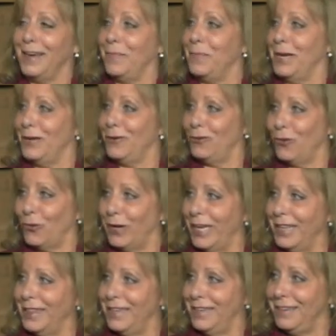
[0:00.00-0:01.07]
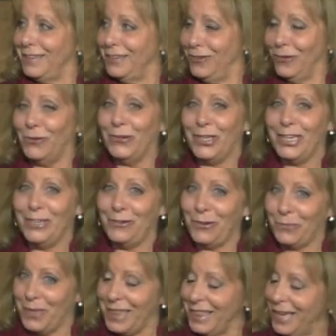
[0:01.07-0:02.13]
am enjoying these adult
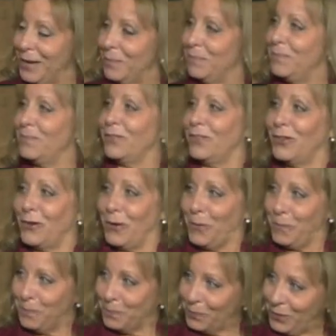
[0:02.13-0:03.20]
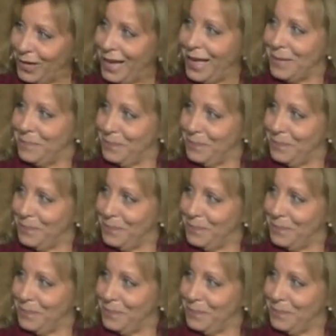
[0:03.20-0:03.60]
years with them. Oh, that's so, exciting. Yeah. So you've